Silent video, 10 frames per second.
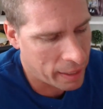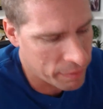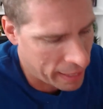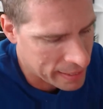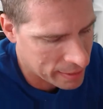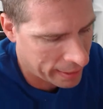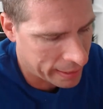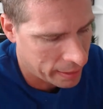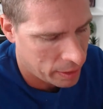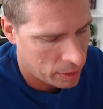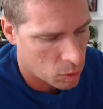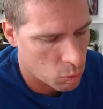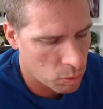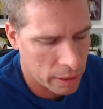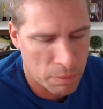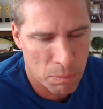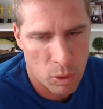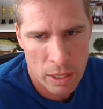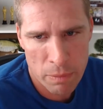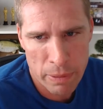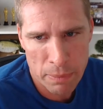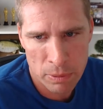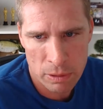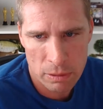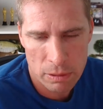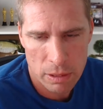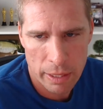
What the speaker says: if that's like really important to people.